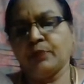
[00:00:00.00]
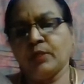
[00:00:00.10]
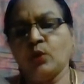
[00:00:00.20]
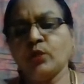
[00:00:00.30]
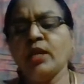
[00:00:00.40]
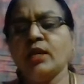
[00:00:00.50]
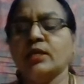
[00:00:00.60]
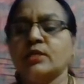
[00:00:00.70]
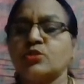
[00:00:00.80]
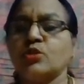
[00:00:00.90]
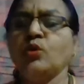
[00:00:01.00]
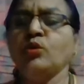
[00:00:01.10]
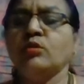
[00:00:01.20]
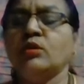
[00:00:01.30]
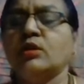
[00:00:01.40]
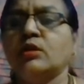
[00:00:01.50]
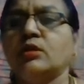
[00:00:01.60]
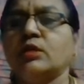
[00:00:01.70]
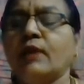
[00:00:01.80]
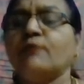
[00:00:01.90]
Okay, so
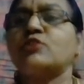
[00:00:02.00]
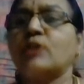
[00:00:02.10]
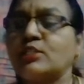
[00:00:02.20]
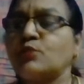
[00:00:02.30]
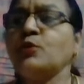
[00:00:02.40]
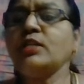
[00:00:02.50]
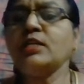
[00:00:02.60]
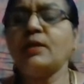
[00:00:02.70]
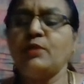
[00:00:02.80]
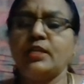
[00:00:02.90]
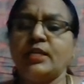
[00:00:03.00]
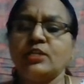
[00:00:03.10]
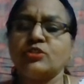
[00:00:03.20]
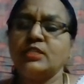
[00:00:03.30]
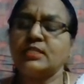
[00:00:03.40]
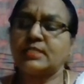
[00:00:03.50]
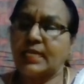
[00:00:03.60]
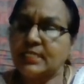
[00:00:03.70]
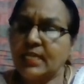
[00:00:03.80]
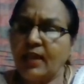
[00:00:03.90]
if transport and communication is
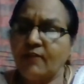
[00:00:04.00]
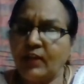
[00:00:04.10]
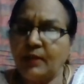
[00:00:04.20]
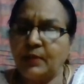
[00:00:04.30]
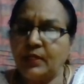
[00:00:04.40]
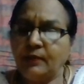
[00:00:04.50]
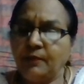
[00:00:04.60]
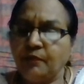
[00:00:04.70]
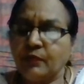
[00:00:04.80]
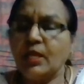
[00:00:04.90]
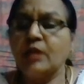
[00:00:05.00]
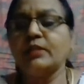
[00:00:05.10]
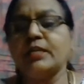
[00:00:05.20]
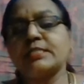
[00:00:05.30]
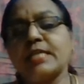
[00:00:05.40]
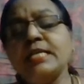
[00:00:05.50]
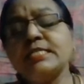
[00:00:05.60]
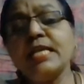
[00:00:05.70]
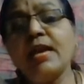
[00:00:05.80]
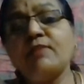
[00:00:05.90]
easy available, there is
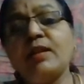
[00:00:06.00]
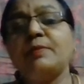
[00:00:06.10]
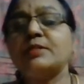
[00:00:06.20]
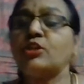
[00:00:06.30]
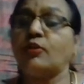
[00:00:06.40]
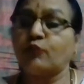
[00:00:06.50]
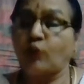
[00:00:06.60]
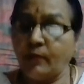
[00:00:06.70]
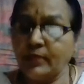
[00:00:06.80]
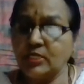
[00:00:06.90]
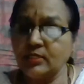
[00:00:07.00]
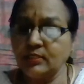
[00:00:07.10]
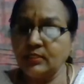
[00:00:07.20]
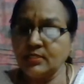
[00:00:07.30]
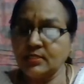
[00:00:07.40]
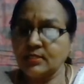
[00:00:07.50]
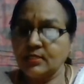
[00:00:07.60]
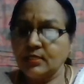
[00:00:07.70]
easy availability of raw materials,